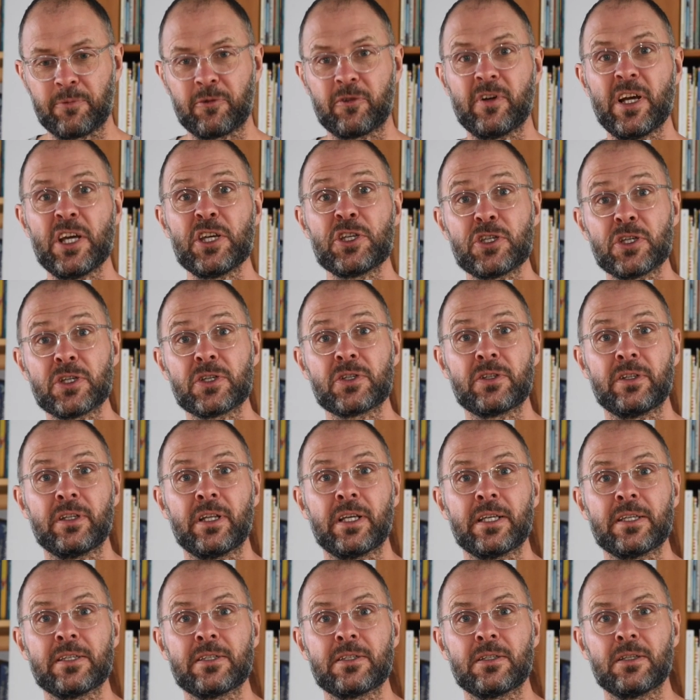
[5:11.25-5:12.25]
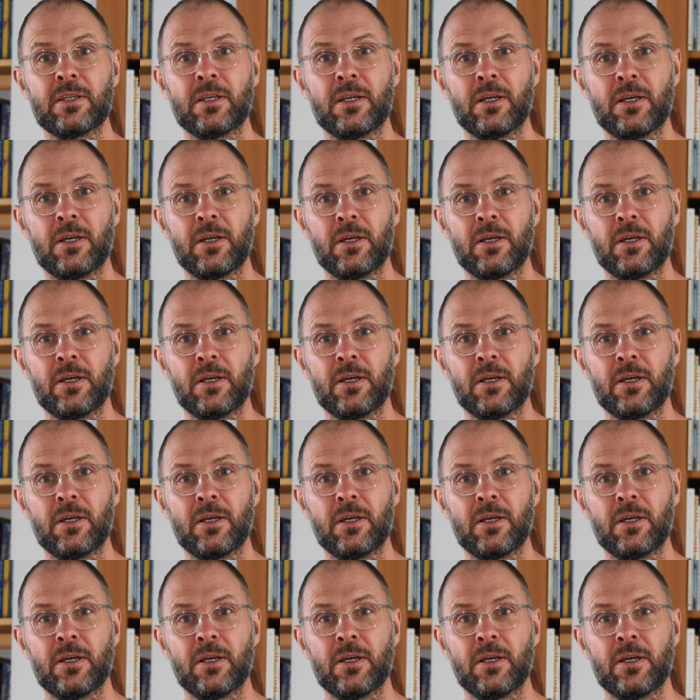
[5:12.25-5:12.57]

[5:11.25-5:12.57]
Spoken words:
preciousness